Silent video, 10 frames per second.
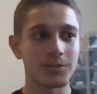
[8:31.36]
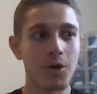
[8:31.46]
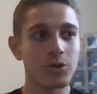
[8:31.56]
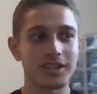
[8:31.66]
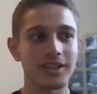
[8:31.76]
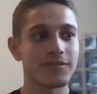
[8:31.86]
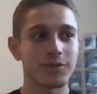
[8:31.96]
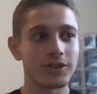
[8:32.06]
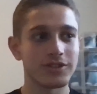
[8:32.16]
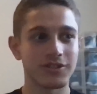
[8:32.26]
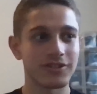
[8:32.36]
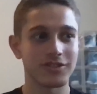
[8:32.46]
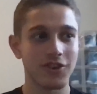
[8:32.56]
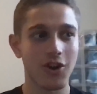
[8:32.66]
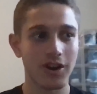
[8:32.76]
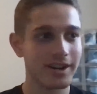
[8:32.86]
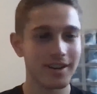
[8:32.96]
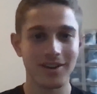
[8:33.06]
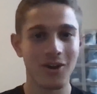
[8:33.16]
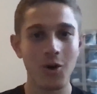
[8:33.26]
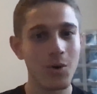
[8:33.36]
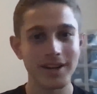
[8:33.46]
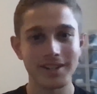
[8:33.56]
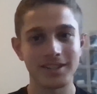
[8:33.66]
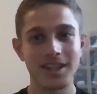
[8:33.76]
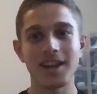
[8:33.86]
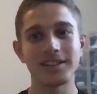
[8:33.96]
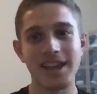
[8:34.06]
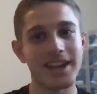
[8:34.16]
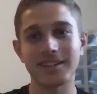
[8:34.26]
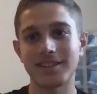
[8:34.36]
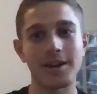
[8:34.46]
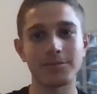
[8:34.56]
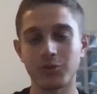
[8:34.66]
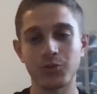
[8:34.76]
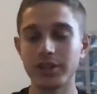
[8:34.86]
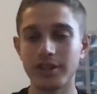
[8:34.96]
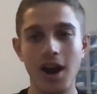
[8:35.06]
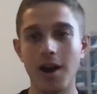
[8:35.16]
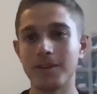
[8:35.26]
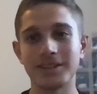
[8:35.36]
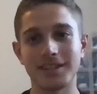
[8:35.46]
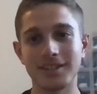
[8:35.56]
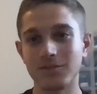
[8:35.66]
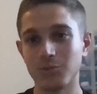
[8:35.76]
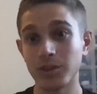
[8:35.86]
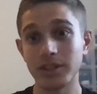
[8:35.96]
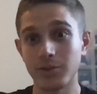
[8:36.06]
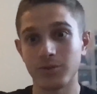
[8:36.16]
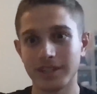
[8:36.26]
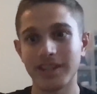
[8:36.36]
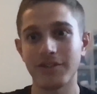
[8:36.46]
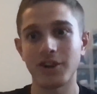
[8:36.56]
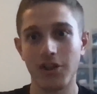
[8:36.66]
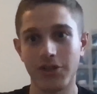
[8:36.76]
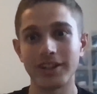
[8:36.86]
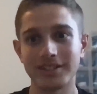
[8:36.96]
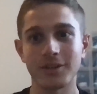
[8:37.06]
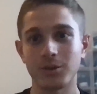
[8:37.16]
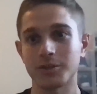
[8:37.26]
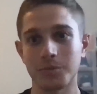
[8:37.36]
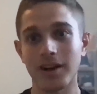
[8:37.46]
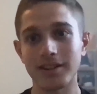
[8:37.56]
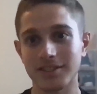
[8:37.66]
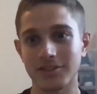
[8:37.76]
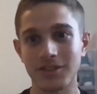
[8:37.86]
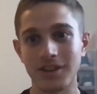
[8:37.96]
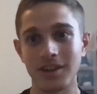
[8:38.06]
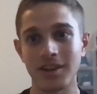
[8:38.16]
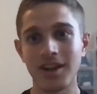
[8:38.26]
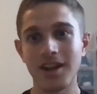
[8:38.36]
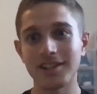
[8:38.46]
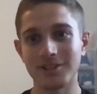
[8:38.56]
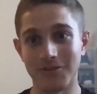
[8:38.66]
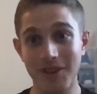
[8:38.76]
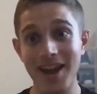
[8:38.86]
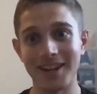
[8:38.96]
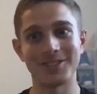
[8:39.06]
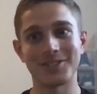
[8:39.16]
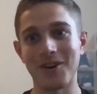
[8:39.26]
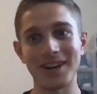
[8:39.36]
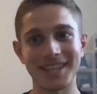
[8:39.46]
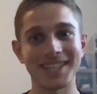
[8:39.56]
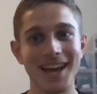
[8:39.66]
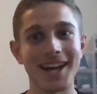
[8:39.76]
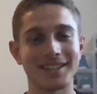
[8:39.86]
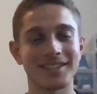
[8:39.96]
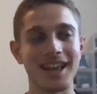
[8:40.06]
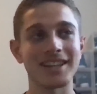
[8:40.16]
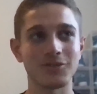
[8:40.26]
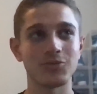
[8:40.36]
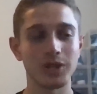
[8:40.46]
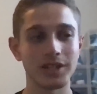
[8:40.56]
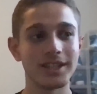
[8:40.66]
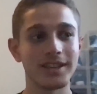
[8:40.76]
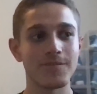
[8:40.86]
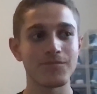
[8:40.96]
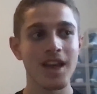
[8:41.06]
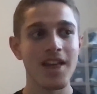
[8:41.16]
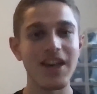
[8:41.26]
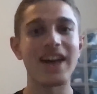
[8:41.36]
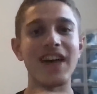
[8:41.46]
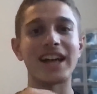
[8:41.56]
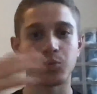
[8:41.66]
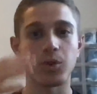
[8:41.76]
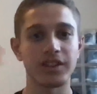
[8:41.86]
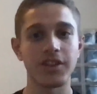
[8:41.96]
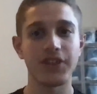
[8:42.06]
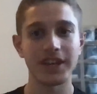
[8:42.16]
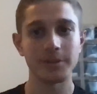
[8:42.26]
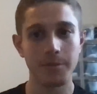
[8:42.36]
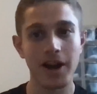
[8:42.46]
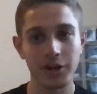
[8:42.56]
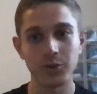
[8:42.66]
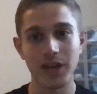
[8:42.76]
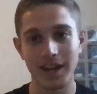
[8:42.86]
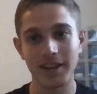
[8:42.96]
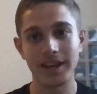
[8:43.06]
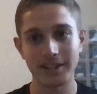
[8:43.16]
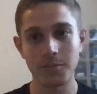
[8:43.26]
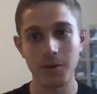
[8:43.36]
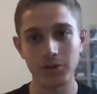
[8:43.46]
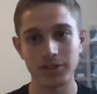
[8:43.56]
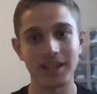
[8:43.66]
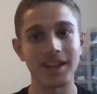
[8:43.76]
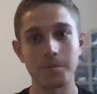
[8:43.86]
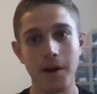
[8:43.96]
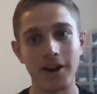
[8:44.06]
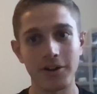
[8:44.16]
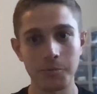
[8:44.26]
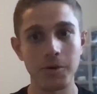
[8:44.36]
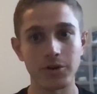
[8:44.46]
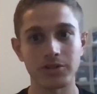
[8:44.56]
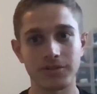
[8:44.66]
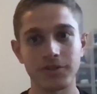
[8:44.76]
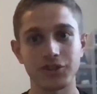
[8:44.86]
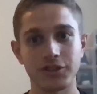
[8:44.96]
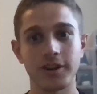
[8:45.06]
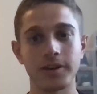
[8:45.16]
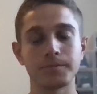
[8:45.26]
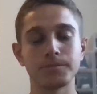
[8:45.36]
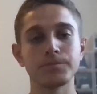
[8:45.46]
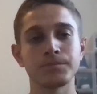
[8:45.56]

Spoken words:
because most influencers aren't always taking time to read comments and really give an authentic response to fans. So I think that's a really that's one of the things about you that I like the most and admire the most for sure.